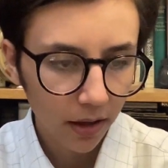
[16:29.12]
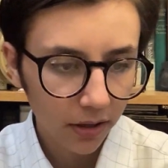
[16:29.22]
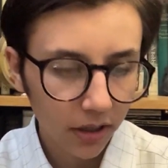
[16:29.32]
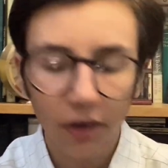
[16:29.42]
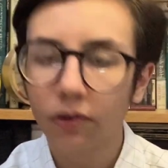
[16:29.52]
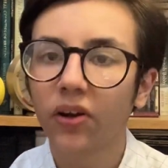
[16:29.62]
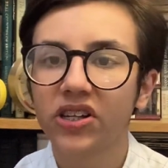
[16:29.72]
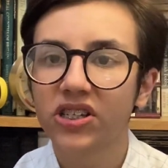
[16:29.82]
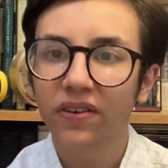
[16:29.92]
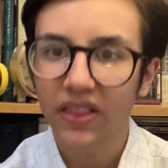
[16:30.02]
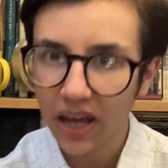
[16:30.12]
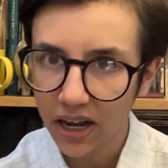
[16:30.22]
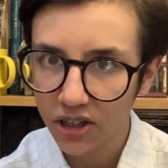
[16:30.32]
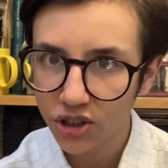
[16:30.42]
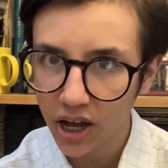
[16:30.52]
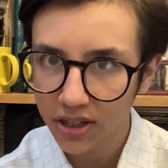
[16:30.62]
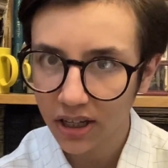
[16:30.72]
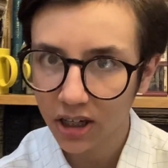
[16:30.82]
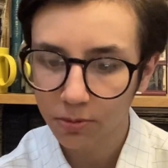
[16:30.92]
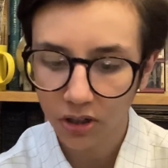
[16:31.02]
Not necessarily the NHS. That
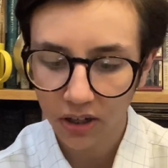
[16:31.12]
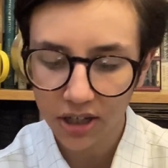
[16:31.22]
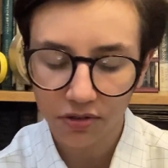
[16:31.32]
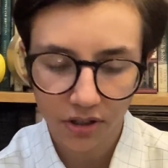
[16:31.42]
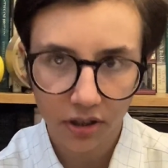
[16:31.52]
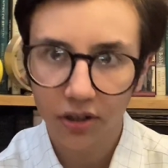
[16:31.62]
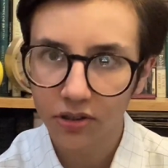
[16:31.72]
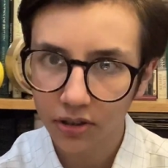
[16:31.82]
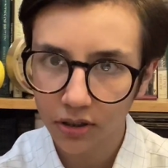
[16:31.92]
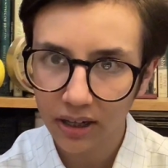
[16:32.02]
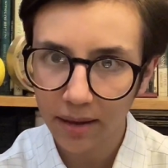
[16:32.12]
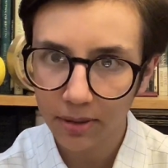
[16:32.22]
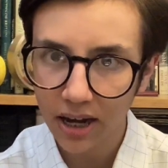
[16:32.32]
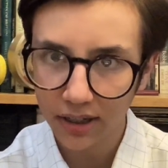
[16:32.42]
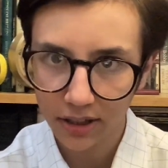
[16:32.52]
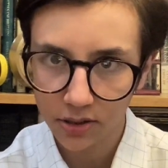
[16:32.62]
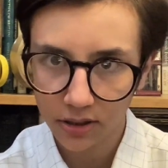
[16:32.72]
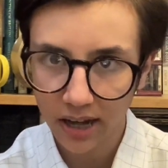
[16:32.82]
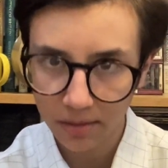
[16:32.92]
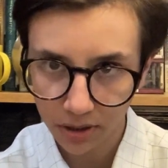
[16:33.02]
comes a lot later under Clement Attlee's
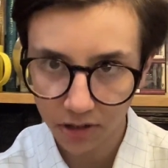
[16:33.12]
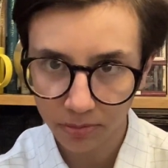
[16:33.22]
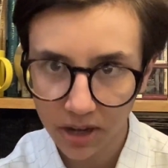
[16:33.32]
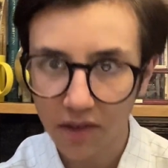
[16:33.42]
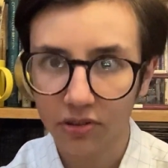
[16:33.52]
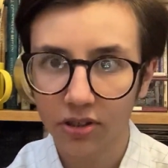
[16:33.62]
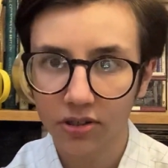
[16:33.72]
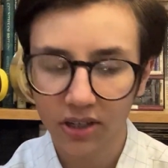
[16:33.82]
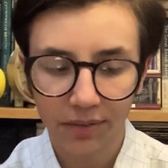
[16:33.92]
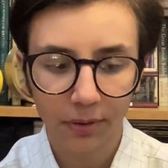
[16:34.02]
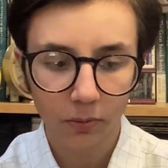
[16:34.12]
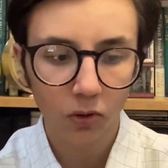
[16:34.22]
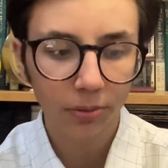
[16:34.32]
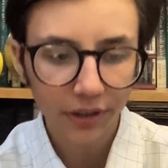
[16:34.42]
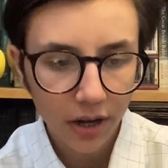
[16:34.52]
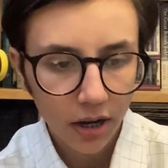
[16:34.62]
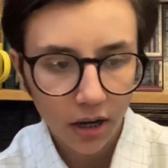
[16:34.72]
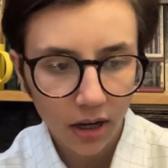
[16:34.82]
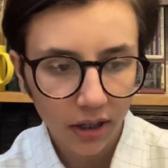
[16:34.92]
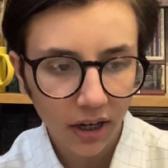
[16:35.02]
Labour government after the Second World War, but
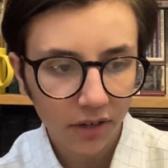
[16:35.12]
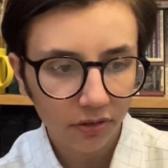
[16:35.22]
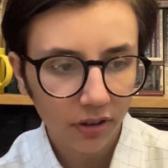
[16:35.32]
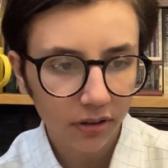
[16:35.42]
a kind of